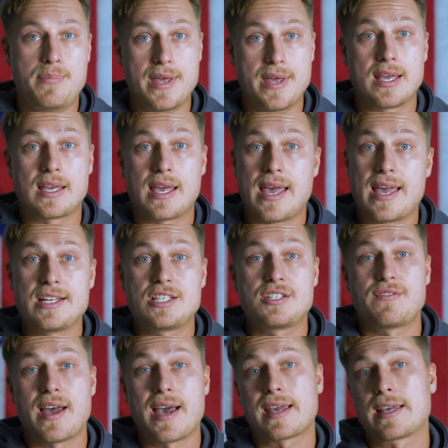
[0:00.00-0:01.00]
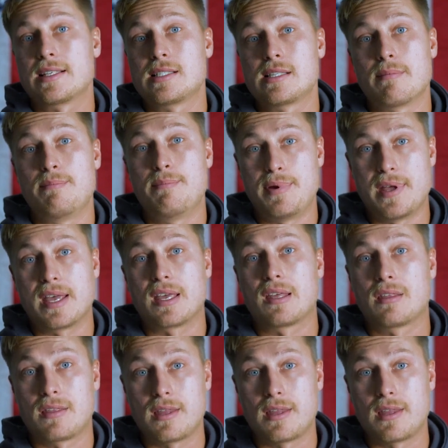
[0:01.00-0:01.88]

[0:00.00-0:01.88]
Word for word: big. HVAC is a big